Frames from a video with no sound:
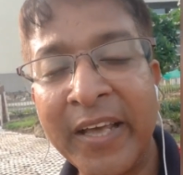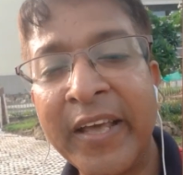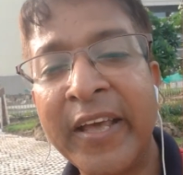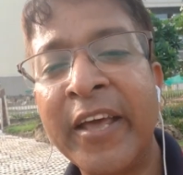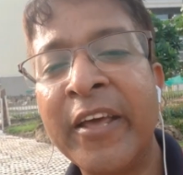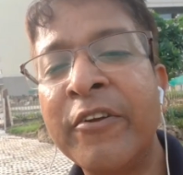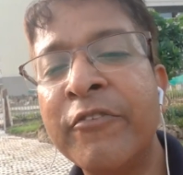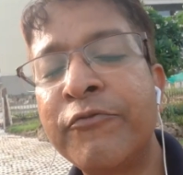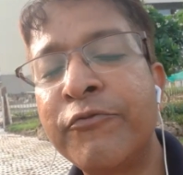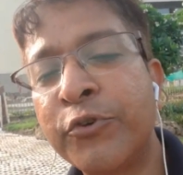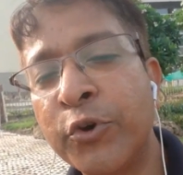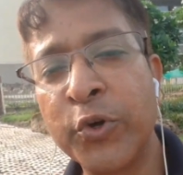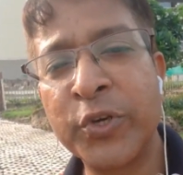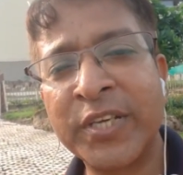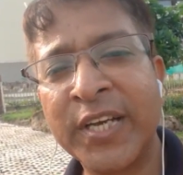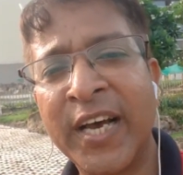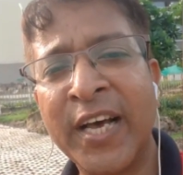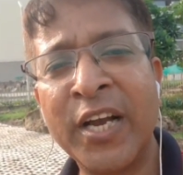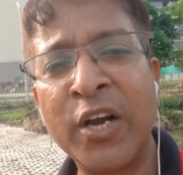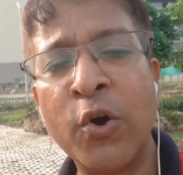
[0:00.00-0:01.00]
In
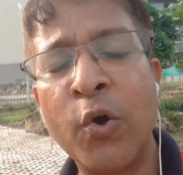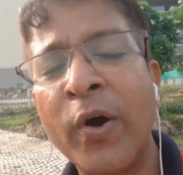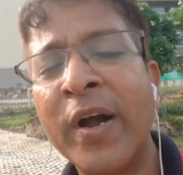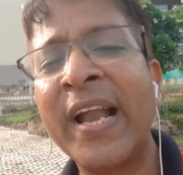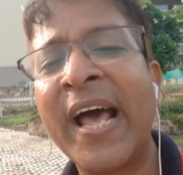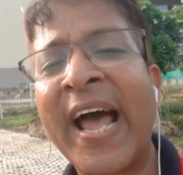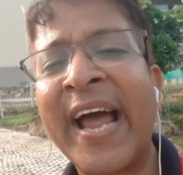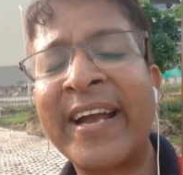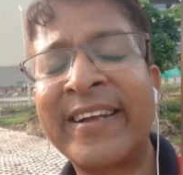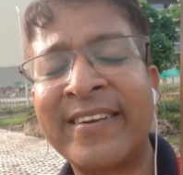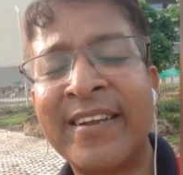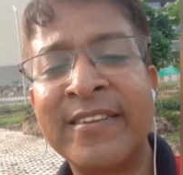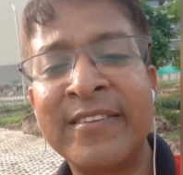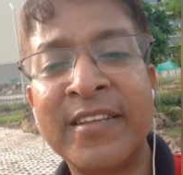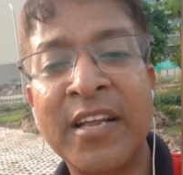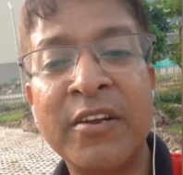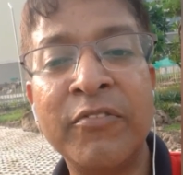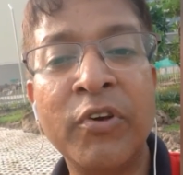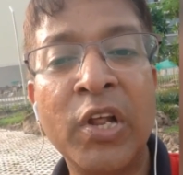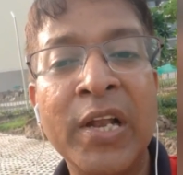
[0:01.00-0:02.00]
future, Noida
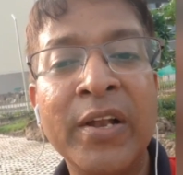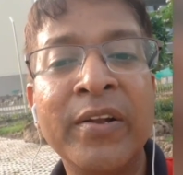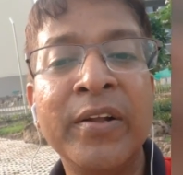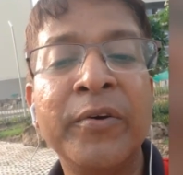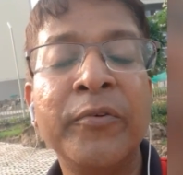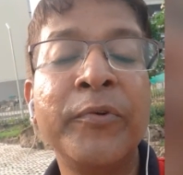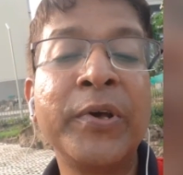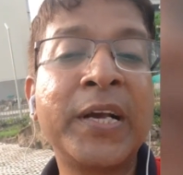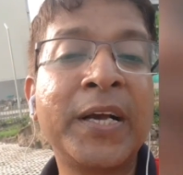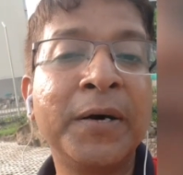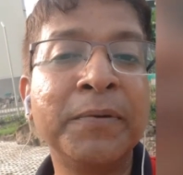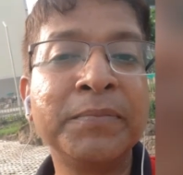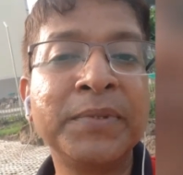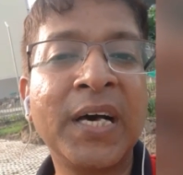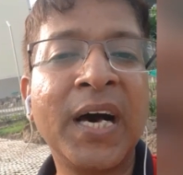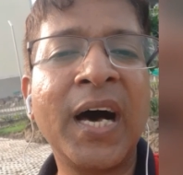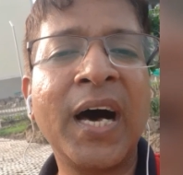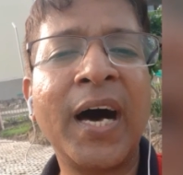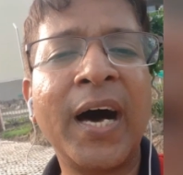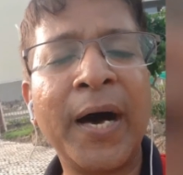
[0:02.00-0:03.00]
extension will become
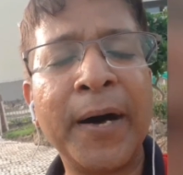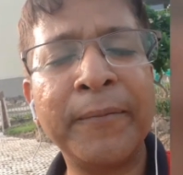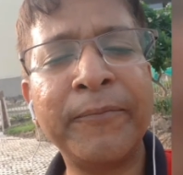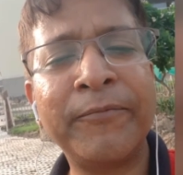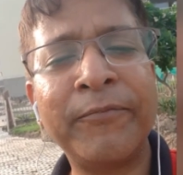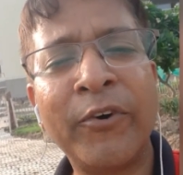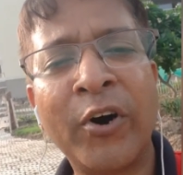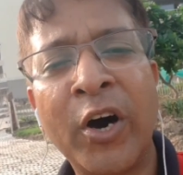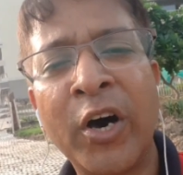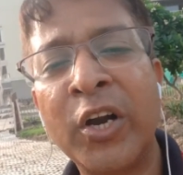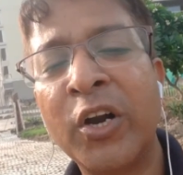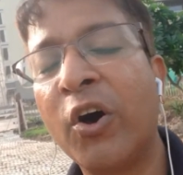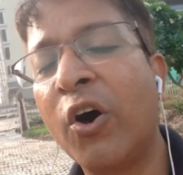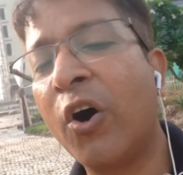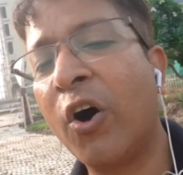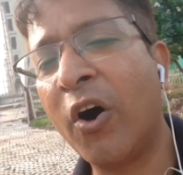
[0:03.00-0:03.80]
the hub for